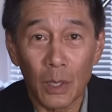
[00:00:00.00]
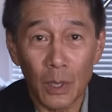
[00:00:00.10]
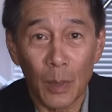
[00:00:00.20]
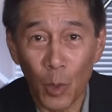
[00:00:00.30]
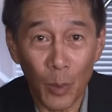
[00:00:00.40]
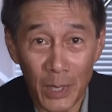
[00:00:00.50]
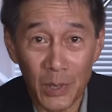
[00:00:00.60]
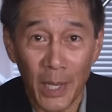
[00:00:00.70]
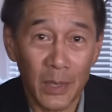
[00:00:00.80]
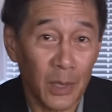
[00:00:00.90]
he pulled me
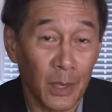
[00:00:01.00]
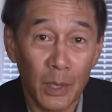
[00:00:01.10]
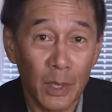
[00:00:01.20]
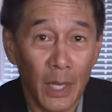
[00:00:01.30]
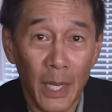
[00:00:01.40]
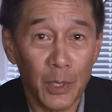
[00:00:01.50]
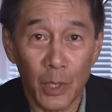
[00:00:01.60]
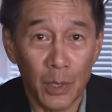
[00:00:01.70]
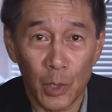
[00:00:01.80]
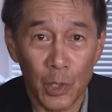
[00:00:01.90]
aside. He said, Ed,
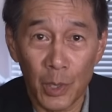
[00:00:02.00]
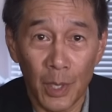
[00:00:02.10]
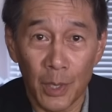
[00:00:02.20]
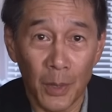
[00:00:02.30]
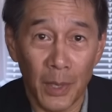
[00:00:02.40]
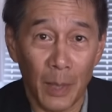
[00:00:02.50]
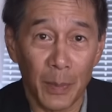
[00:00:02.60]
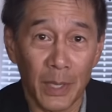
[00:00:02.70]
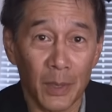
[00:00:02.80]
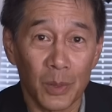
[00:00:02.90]
you shouldn't have done that,
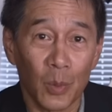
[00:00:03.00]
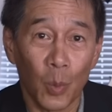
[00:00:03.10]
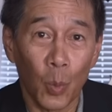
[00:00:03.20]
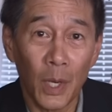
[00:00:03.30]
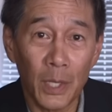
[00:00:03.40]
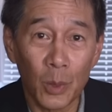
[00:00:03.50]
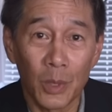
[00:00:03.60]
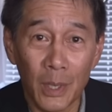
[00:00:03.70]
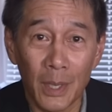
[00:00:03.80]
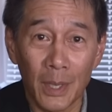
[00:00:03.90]
because what you
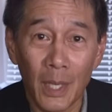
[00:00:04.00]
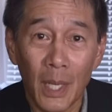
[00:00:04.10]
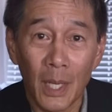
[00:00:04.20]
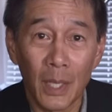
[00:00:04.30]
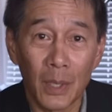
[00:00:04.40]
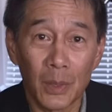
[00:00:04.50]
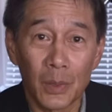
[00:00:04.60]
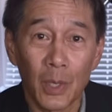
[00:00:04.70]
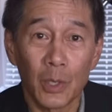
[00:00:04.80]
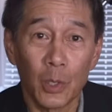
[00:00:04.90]
did is
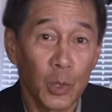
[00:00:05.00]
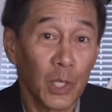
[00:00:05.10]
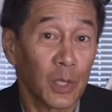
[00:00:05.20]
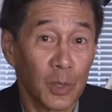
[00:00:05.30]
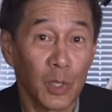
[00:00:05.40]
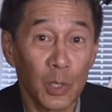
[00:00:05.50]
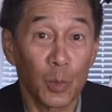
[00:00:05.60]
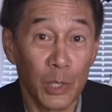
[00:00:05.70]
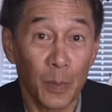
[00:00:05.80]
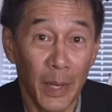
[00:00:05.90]
you just
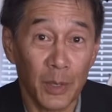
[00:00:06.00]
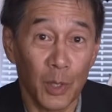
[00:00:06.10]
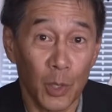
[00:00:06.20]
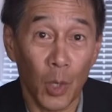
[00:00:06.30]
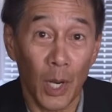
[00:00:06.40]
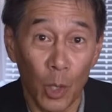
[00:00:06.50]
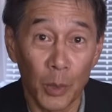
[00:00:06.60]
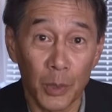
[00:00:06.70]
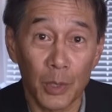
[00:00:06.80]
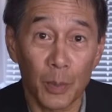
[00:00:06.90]
disrespected your
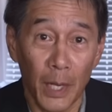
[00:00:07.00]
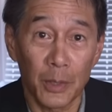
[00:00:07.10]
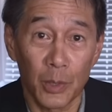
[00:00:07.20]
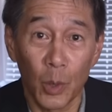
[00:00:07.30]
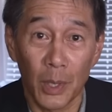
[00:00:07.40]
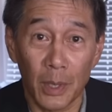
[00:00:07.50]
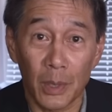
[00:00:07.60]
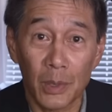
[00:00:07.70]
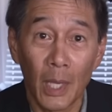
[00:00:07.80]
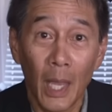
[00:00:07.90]
elders by doing
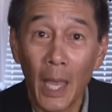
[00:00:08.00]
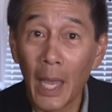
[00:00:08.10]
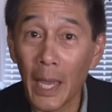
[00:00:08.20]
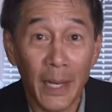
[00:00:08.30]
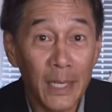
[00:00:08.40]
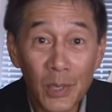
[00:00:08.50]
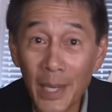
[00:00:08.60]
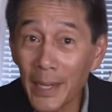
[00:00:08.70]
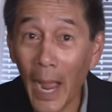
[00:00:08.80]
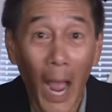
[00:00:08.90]
this. And I
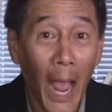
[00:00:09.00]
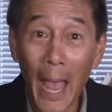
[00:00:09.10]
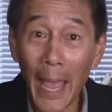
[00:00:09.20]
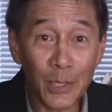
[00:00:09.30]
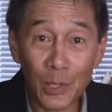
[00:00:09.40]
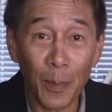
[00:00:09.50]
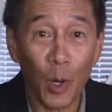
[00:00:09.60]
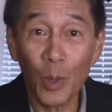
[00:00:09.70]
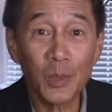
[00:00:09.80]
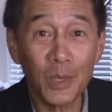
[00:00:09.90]
said, as
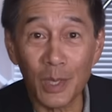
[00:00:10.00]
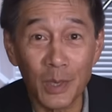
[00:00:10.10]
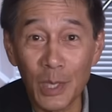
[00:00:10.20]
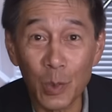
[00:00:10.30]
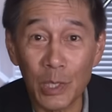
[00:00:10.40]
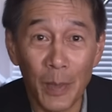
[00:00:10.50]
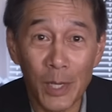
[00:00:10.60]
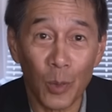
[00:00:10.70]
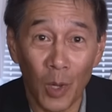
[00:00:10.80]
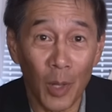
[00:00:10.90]
opposed to the
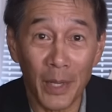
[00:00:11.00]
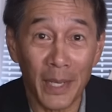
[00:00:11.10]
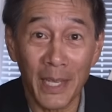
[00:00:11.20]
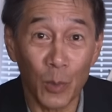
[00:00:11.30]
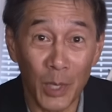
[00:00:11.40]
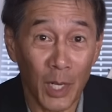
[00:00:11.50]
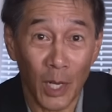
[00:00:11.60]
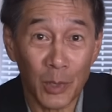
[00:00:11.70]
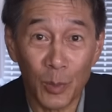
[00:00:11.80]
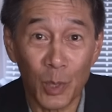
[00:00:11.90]
disrespect we're all going to get when the
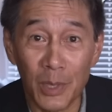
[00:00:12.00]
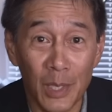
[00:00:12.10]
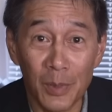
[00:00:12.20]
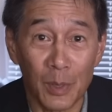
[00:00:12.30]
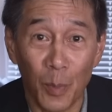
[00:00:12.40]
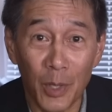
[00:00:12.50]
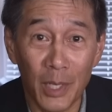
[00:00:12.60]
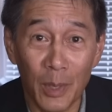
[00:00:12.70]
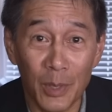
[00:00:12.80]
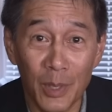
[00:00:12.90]
customer sees this
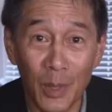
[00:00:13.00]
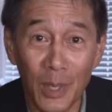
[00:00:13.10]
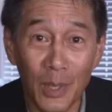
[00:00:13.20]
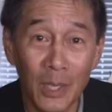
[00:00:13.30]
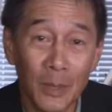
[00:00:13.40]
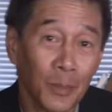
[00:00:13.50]
marketing material?